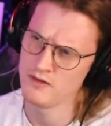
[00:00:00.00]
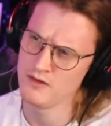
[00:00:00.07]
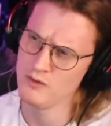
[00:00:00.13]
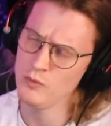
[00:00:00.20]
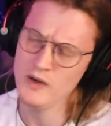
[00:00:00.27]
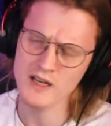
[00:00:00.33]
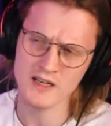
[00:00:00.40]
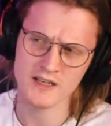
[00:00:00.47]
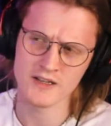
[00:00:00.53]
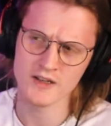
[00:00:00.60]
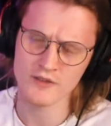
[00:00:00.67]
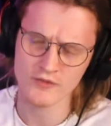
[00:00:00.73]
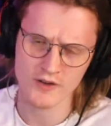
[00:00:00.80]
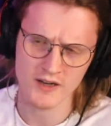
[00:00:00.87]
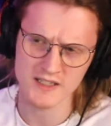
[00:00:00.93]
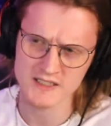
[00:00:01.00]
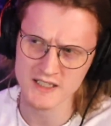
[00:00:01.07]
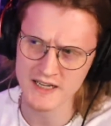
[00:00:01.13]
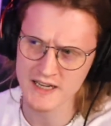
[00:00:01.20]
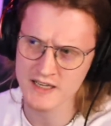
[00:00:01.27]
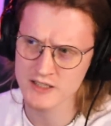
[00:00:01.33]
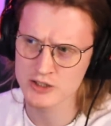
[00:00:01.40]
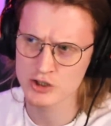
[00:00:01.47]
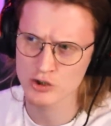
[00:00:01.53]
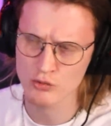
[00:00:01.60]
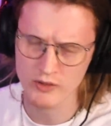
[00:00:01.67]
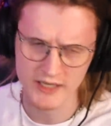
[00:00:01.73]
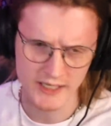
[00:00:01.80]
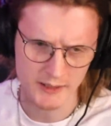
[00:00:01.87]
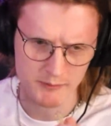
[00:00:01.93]
Weirdly enough, guys, I had a
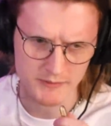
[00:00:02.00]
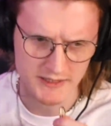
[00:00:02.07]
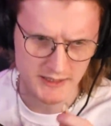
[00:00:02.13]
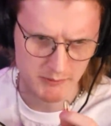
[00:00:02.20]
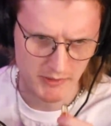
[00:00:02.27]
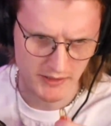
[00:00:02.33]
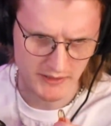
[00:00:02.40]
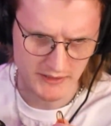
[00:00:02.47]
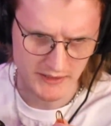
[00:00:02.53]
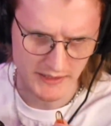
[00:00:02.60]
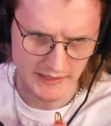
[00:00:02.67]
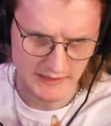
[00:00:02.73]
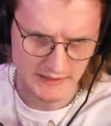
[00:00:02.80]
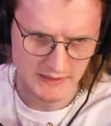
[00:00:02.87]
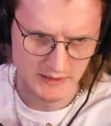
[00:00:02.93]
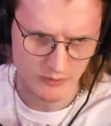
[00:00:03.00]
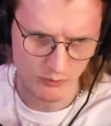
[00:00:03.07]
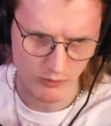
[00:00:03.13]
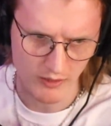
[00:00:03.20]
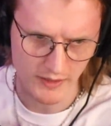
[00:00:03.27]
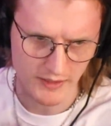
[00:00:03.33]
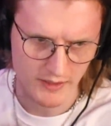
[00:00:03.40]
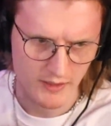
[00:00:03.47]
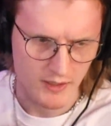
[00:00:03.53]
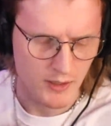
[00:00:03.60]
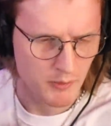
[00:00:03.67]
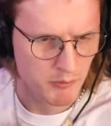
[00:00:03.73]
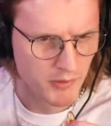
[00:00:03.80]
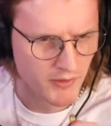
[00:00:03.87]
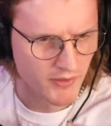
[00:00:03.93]
dream similar to this, right?
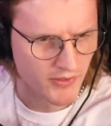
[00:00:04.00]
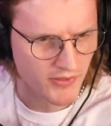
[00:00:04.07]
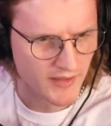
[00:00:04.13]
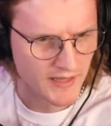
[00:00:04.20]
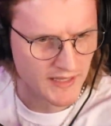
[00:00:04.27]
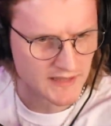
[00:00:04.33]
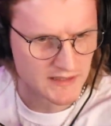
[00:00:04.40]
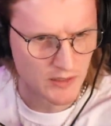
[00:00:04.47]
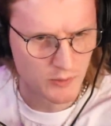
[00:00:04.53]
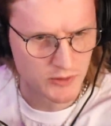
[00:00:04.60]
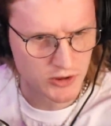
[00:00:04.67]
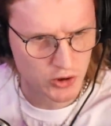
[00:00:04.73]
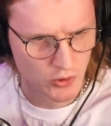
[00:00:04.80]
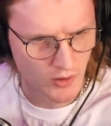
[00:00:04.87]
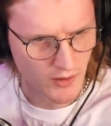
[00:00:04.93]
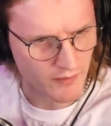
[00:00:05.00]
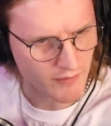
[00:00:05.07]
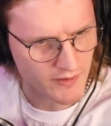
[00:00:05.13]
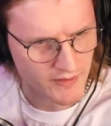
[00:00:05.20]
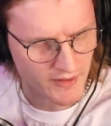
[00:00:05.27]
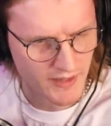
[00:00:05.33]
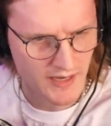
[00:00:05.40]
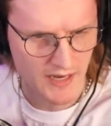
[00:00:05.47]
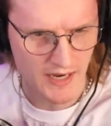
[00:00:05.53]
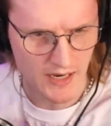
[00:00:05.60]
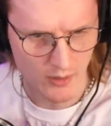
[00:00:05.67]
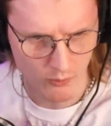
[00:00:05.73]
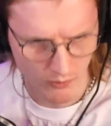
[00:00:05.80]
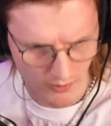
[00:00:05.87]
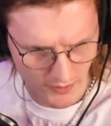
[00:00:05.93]
But the thing is, I was driving the
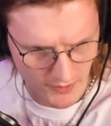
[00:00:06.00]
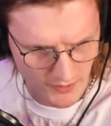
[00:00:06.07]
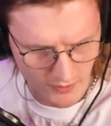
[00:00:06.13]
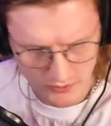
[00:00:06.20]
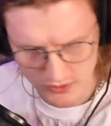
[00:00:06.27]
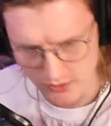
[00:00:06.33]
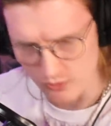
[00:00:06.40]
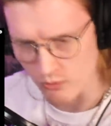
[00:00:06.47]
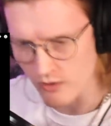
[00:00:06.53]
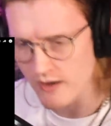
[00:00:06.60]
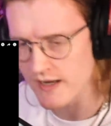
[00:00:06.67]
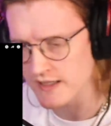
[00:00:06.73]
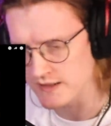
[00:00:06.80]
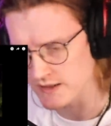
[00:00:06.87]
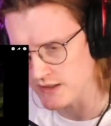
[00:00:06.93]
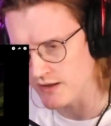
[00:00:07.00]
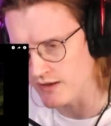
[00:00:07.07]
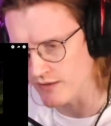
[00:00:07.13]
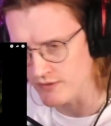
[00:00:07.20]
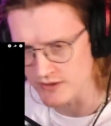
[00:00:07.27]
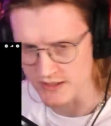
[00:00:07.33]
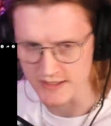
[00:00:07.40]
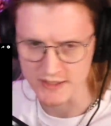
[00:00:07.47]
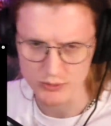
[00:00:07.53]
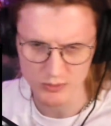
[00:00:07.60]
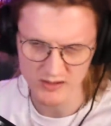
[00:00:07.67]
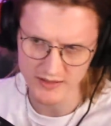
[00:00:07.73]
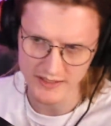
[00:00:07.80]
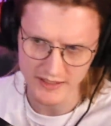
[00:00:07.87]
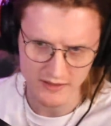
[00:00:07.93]
car, right? I was on the right-hand side, obviously, because
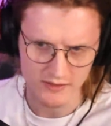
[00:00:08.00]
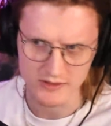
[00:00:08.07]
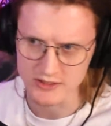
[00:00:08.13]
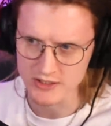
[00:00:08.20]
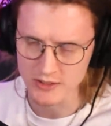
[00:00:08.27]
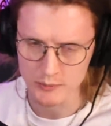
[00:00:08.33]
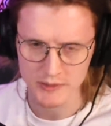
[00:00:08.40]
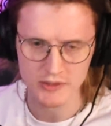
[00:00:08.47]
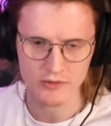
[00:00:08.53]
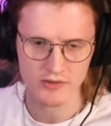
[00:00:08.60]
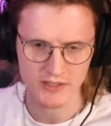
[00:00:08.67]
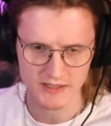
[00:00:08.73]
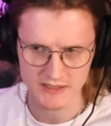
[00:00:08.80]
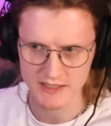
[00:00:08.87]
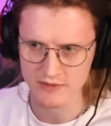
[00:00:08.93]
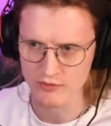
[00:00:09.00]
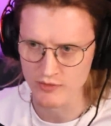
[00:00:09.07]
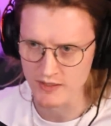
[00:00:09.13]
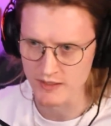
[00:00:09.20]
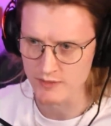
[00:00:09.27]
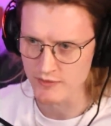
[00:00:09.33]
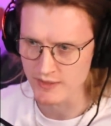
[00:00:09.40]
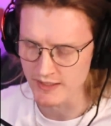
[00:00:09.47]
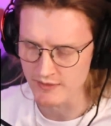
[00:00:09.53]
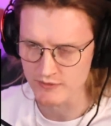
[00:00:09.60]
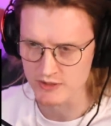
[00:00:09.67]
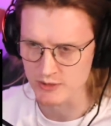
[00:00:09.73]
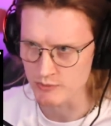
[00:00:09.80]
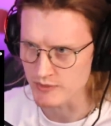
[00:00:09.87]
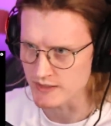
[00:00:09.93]
we're in England. You know, we do things differently over here for
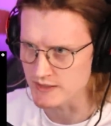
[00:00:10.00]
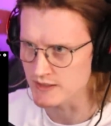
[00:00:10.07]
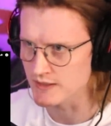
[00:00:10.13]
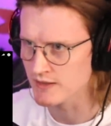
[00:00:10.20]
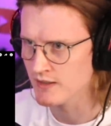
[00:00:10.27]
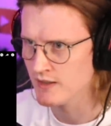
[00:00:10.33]
some reason.